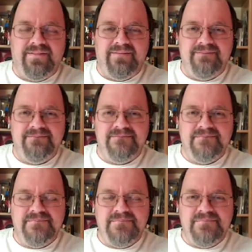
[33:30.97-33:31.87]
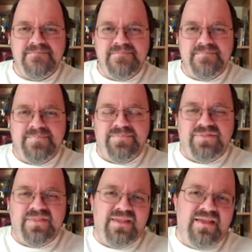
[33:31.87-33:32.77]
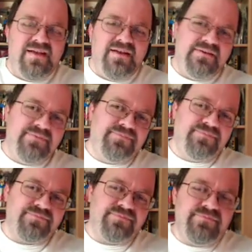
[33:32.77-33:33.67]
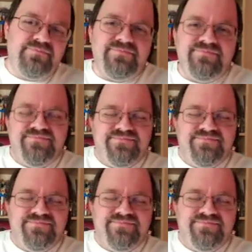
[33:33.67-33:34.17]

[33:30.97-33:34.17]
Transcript: The person shown says nothing.